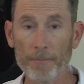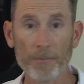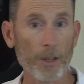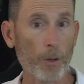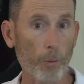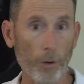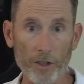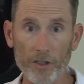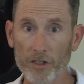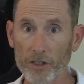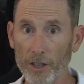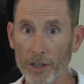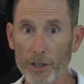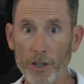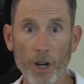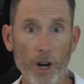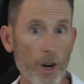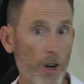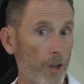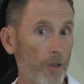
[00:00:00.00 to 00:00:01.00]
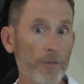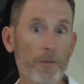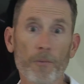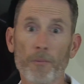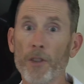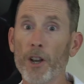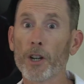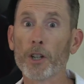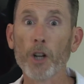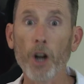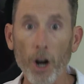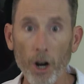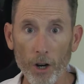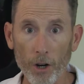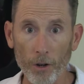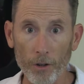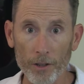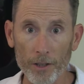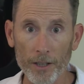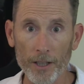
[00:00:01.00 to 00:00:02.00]
Once they're gone, they're
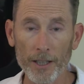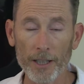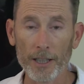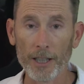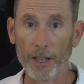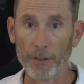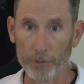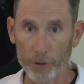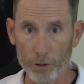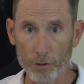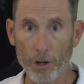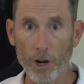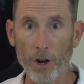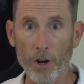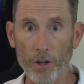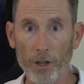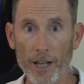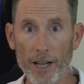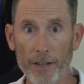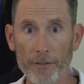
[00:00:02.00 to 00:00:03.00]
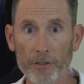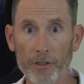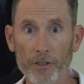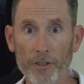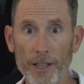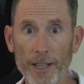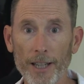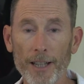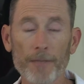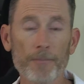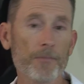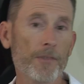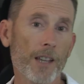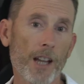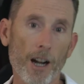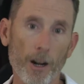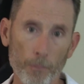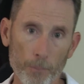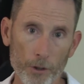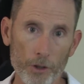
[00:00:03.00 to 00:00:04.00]
gone. If you call after that,
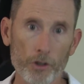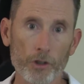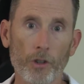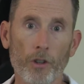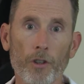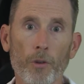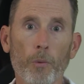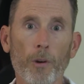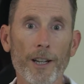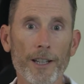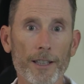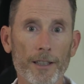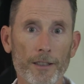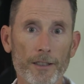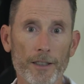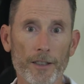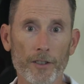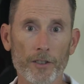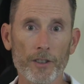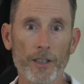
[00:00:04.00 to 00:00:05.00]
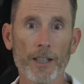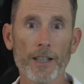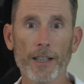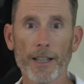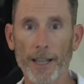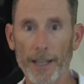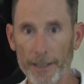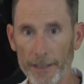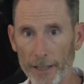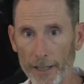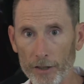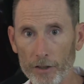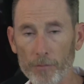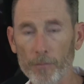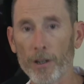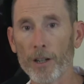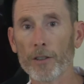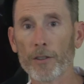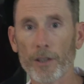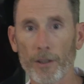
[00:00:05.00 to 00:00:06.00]
I'll put you on the waiting list. And next
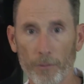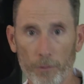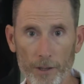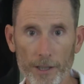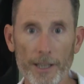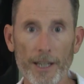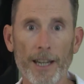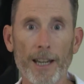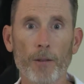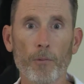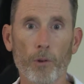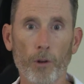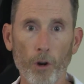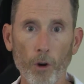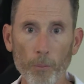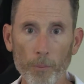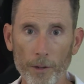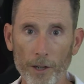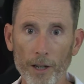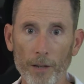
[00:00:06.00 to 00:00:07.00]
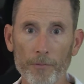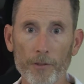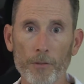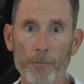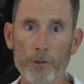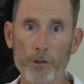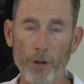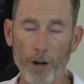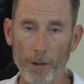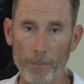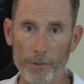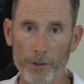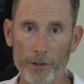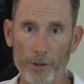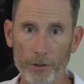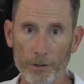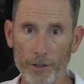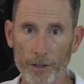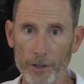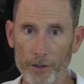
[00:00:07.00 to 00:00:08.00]
month, if we can, we'll open up some new
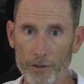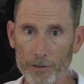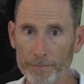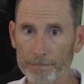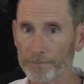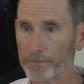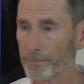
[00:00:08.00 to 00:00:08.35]
opportunities.